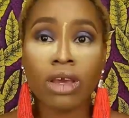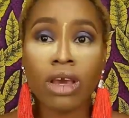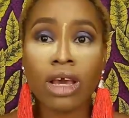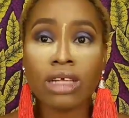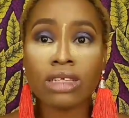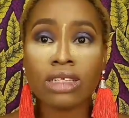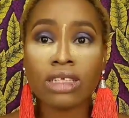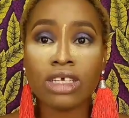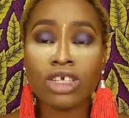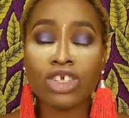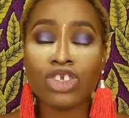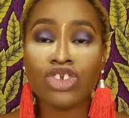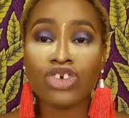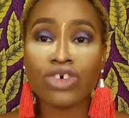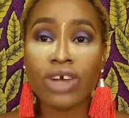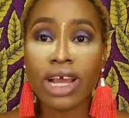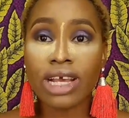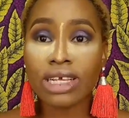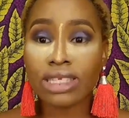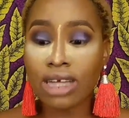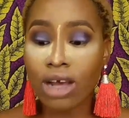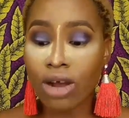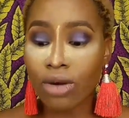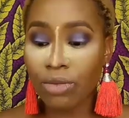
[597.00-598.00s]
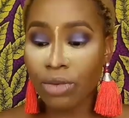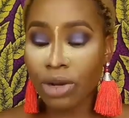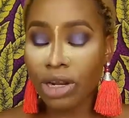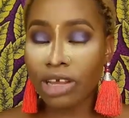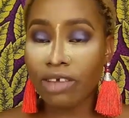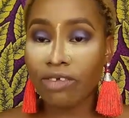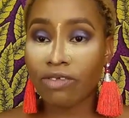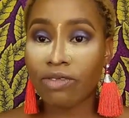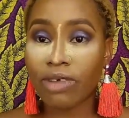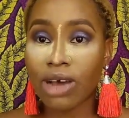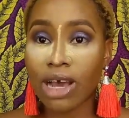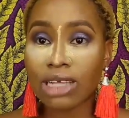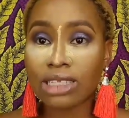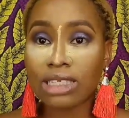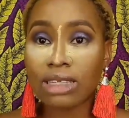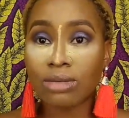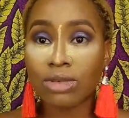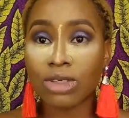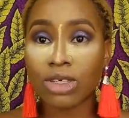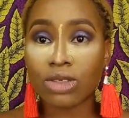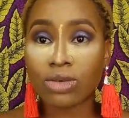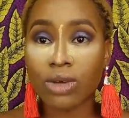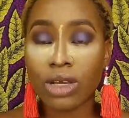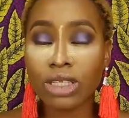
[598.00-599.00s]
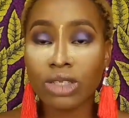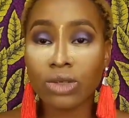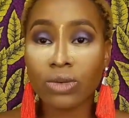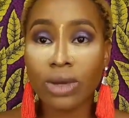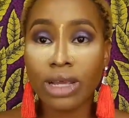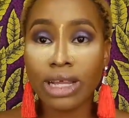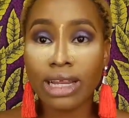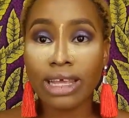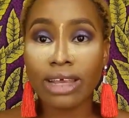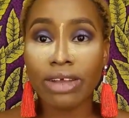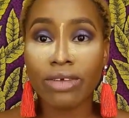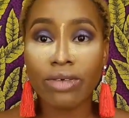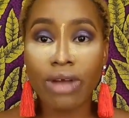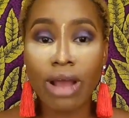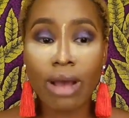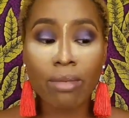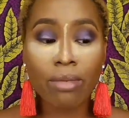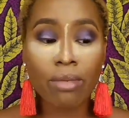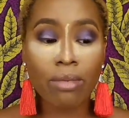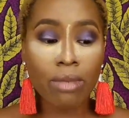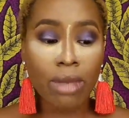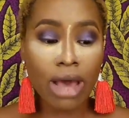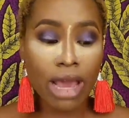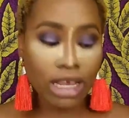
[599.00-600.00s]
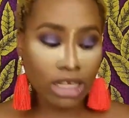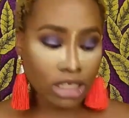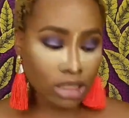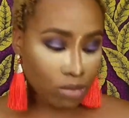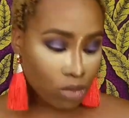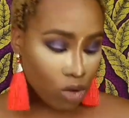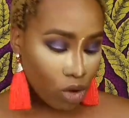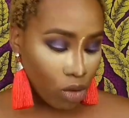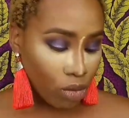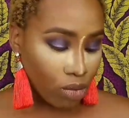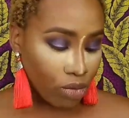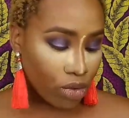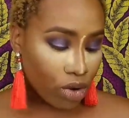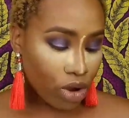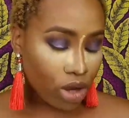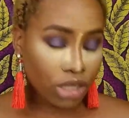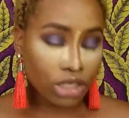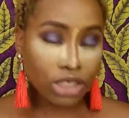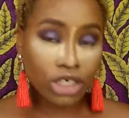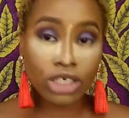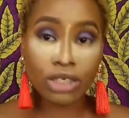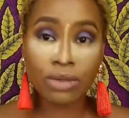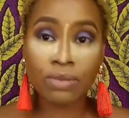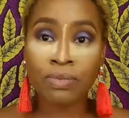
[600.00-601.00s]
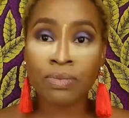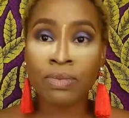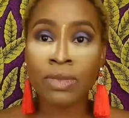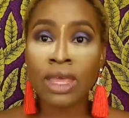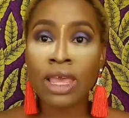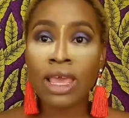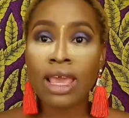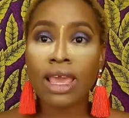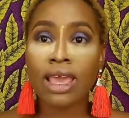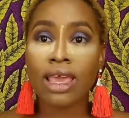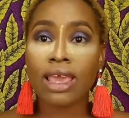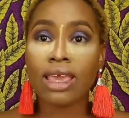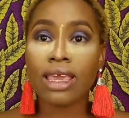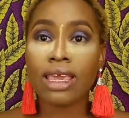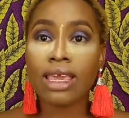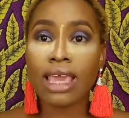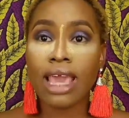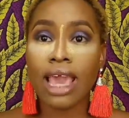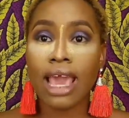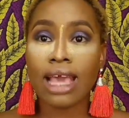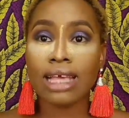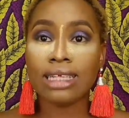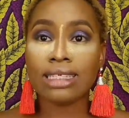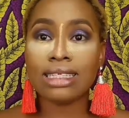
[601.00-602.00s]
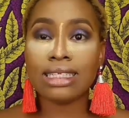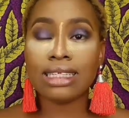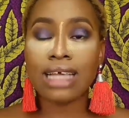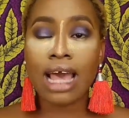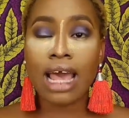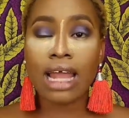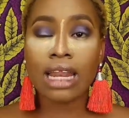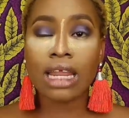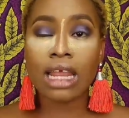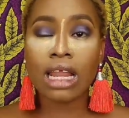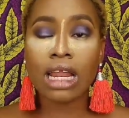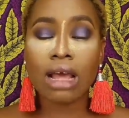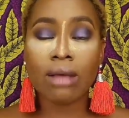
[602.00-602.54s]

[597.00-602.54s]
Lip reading: because this dries out really fast, I'm just going to quickly grab my small brush. Yes, and